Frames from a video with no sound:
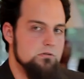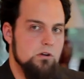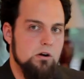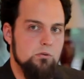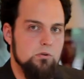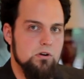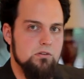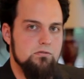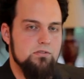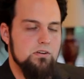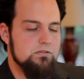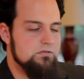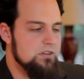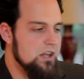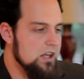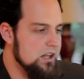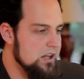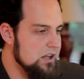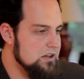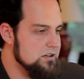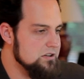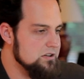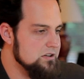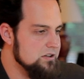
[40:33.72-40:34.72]
I want a 15
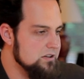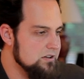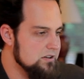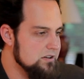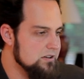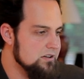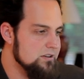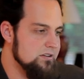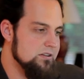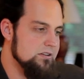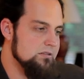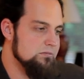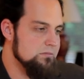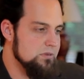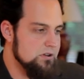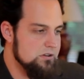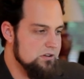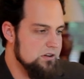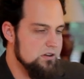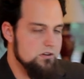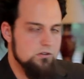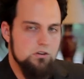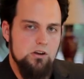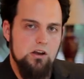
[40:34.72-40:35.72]
inch. But
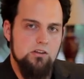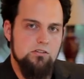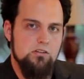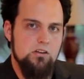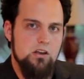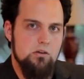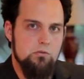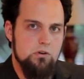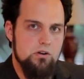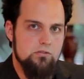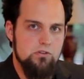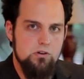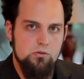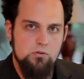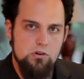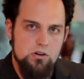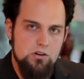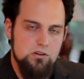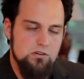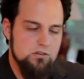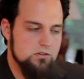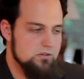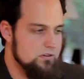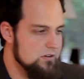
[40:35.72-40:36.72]
you know, you guys can get whatever you want.
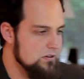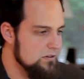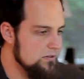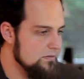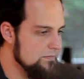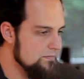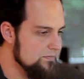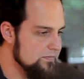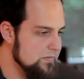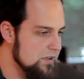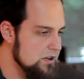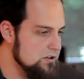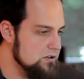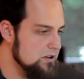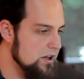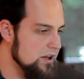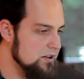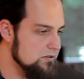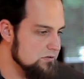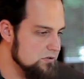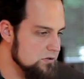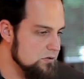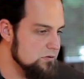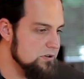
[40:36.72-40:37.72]
These are
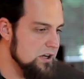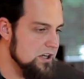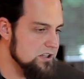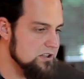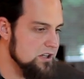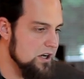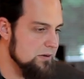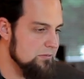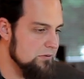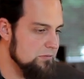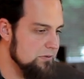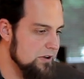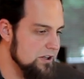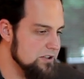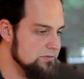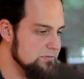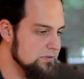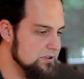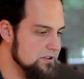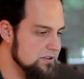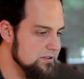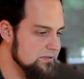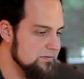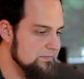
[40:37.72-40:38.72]
like true 15 inch with all the
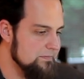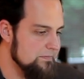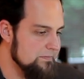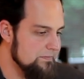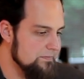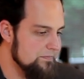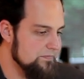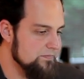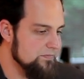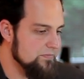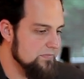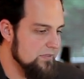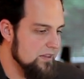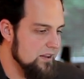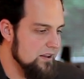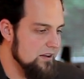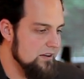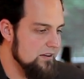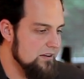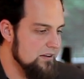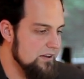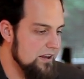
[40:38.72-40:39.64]
pixels. Yes.